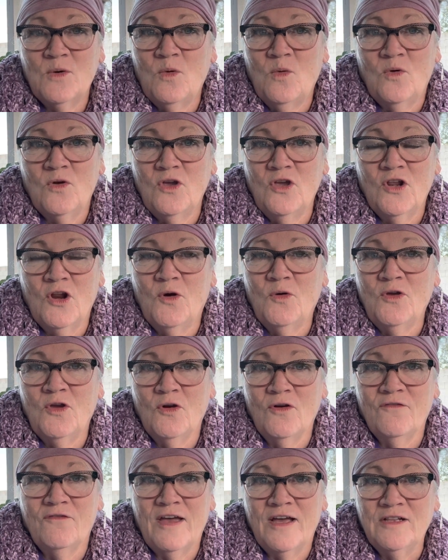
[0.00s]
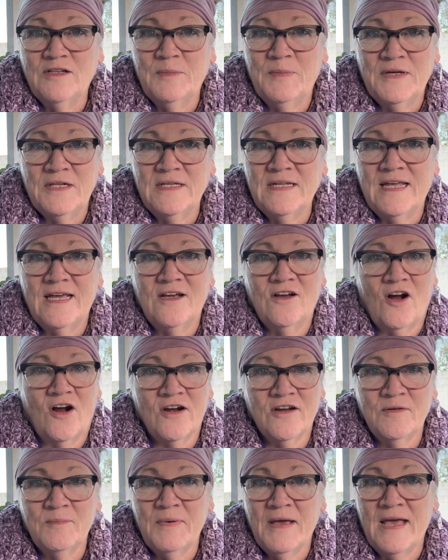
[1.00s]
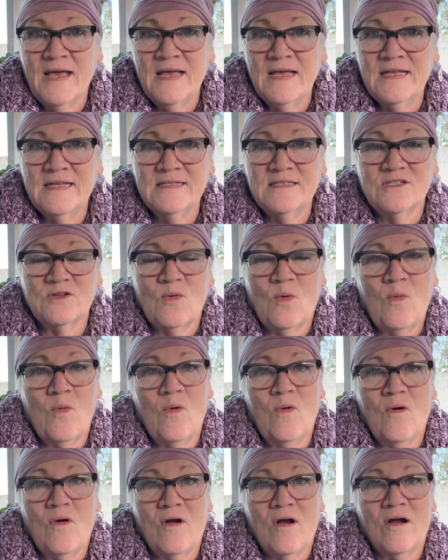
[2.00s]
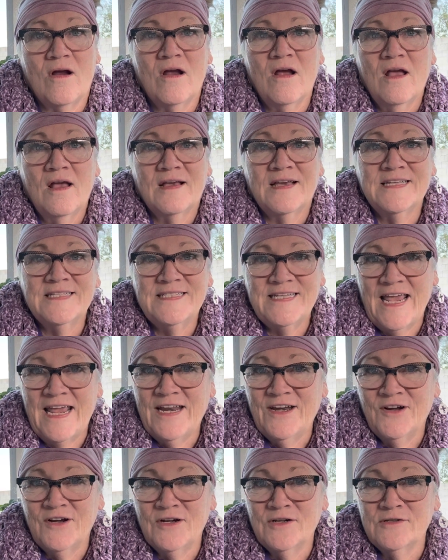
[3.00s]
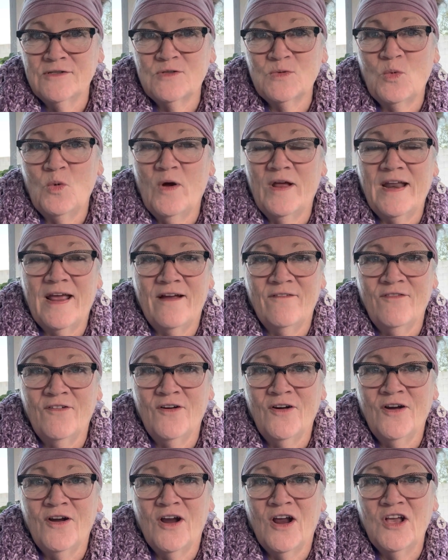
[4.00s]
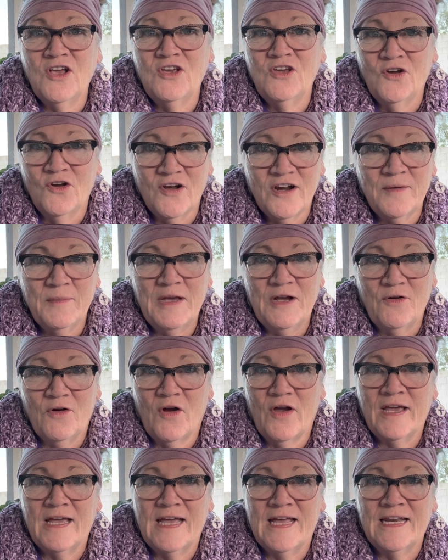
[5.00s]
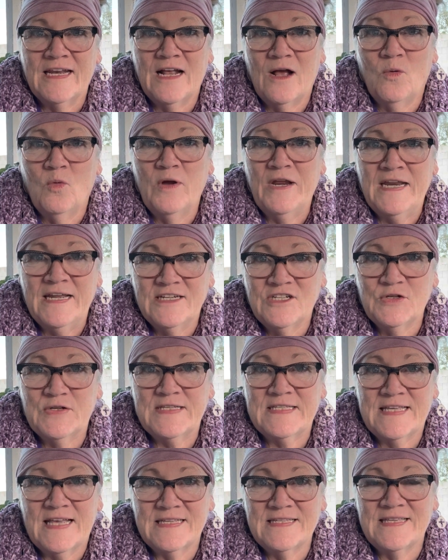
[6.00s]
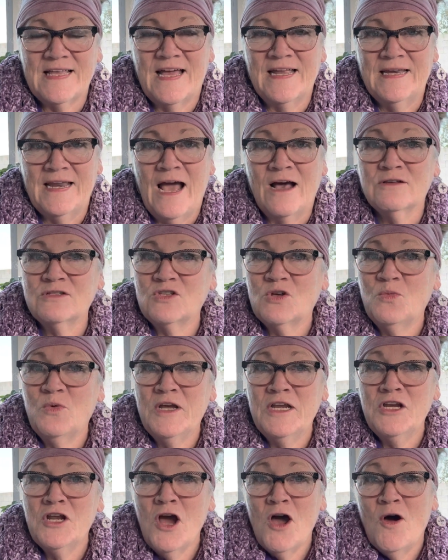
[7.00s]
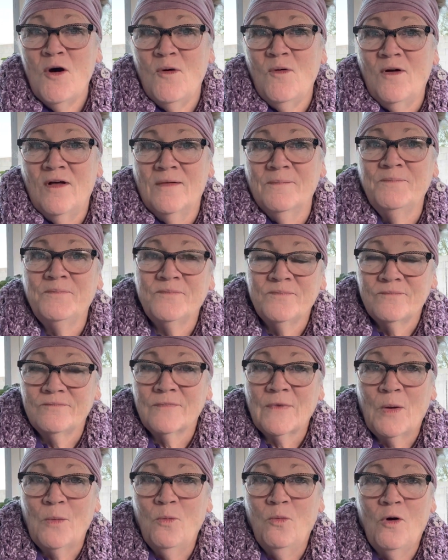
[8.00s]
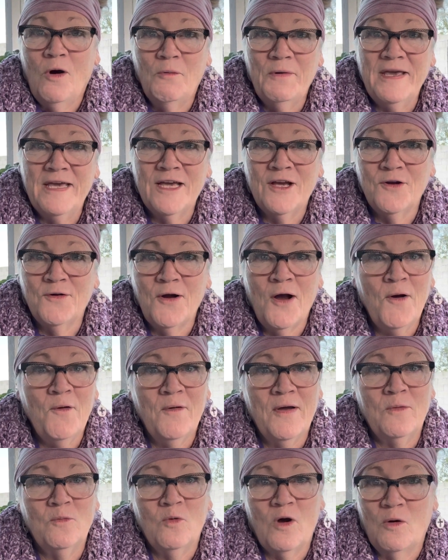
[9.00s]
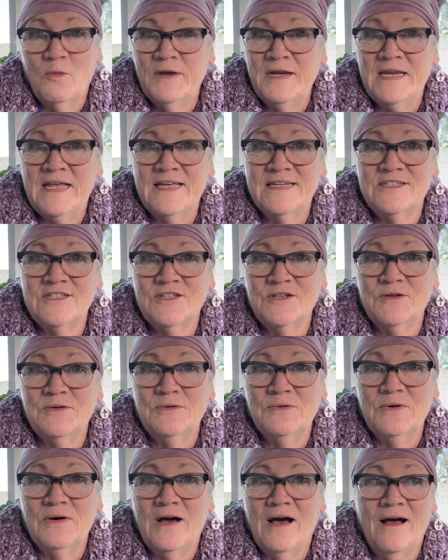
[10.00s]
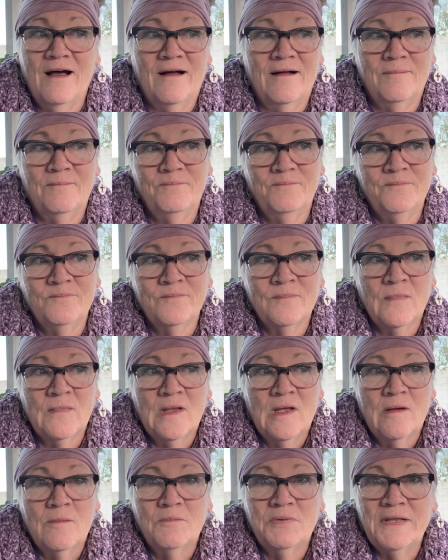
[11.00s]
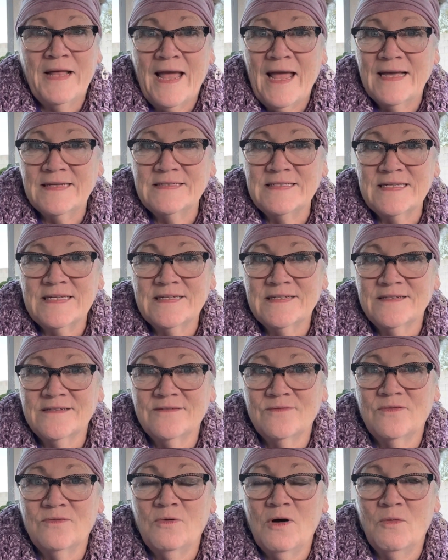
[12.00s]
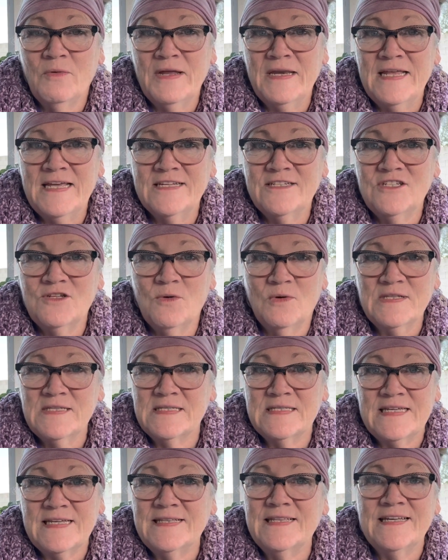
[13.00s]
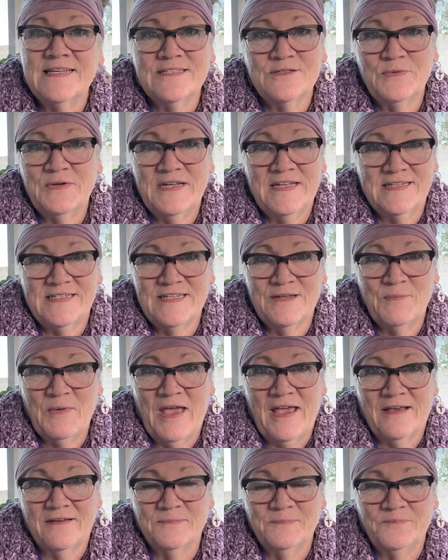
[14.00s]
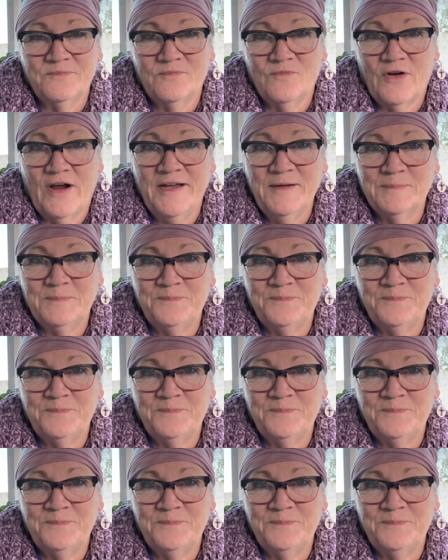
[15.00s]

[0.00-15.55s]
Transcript: your availability, garden beds or containers, whatever you're going to be growing in. We need to assess that now so we know what we can grow and what we need to plant, what seedlings we need to make, right?